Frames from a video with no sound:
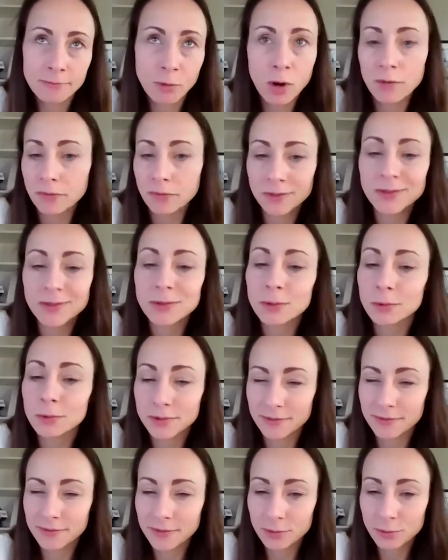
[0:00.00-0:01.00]
weren't the
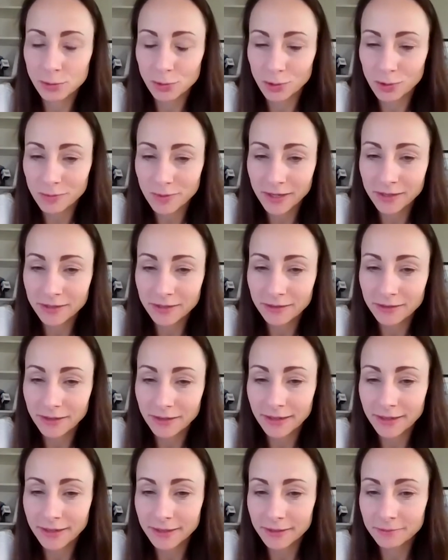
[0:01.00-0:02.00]
source of the trauma.
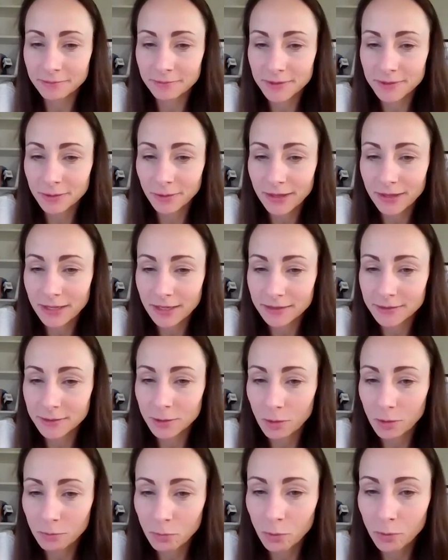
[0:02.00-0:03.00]
So I think it's
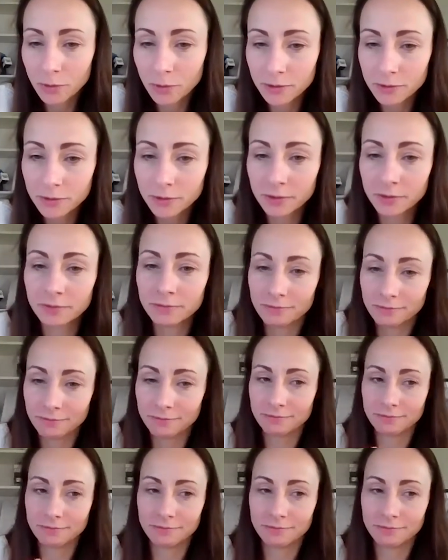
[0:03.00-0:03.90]
so important to